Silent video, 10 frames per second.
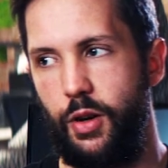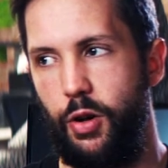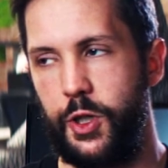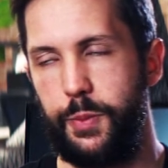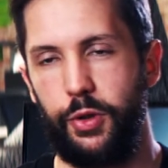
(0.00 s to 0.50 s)

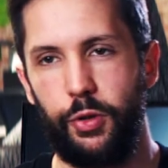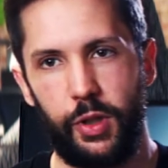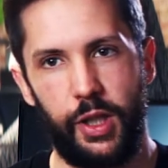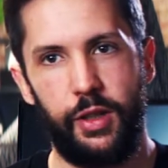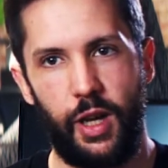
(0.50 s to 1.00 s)

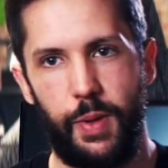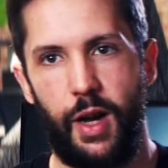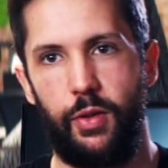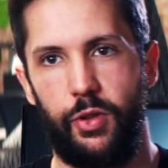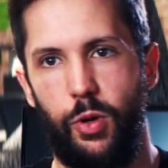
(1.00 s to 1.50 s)
entrepreneurially
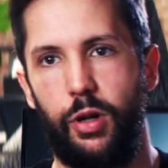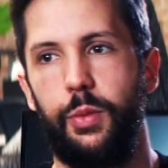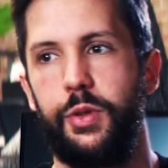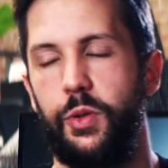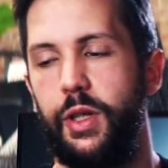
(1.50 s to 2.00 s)
about the work we
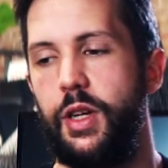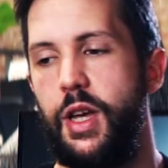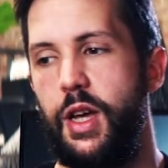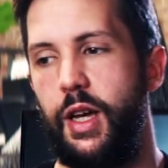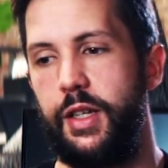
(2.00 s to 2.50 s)
were doing,
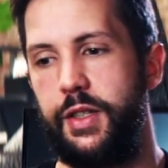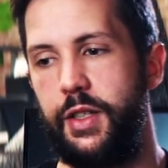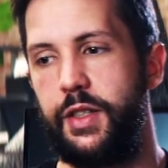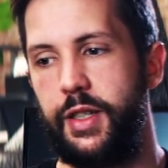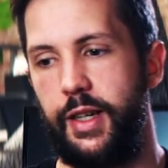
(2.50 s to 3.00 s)
it
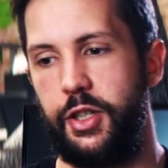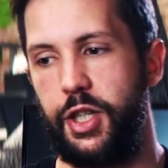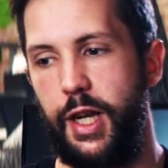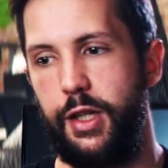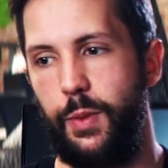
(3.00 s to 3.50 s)
did start to
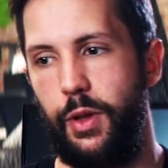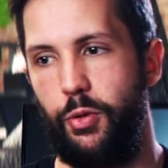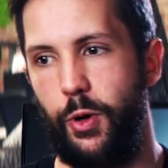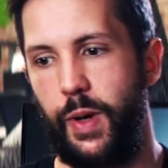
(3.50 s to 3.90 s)
change how we thought